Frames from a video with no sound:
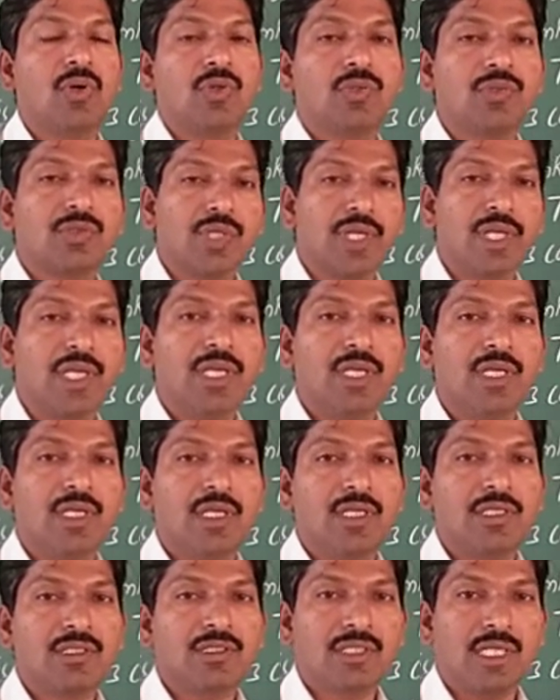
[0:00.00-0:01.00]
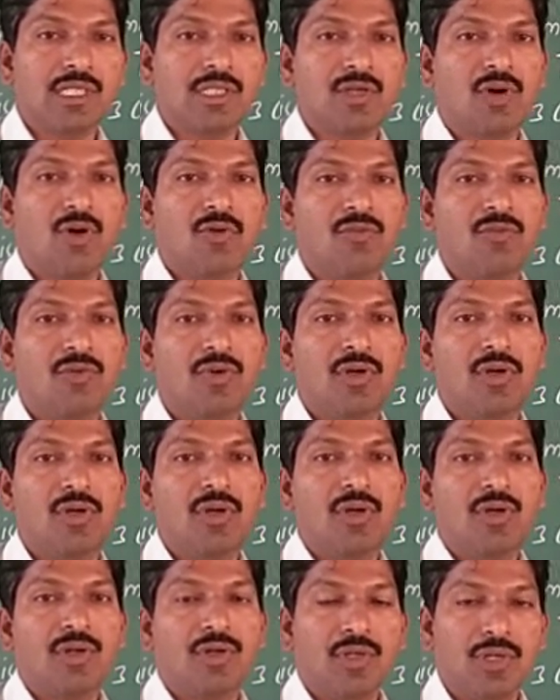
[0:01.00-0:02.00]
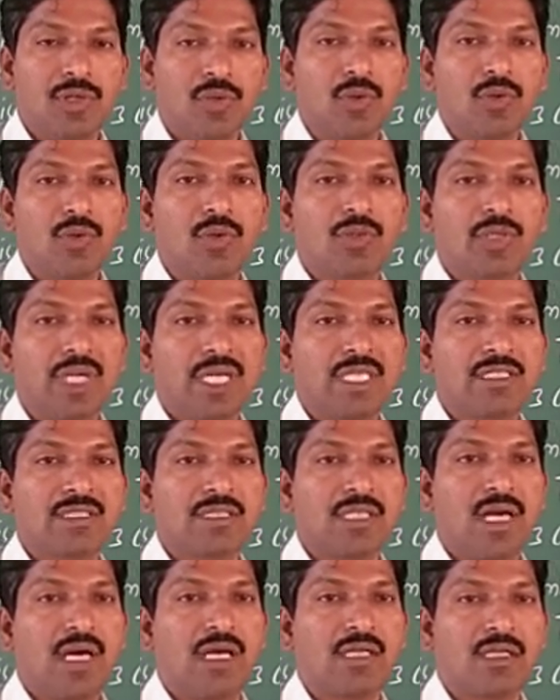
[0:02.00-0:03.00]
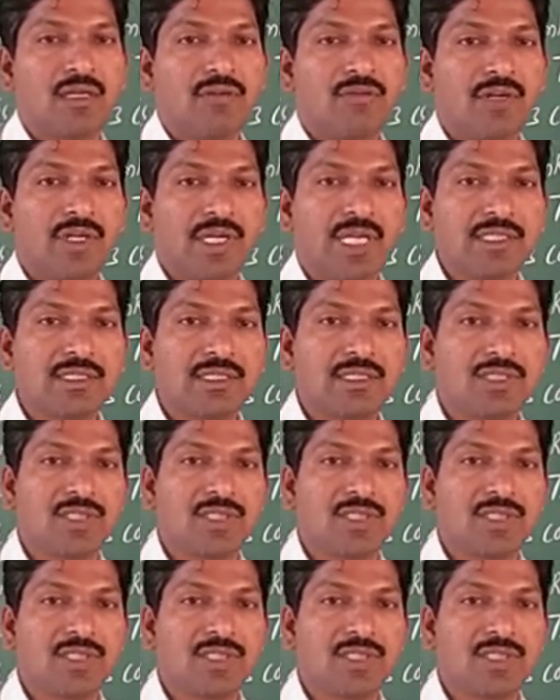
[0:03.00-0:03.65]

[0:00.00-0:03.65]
3 set of nucleotides are referred as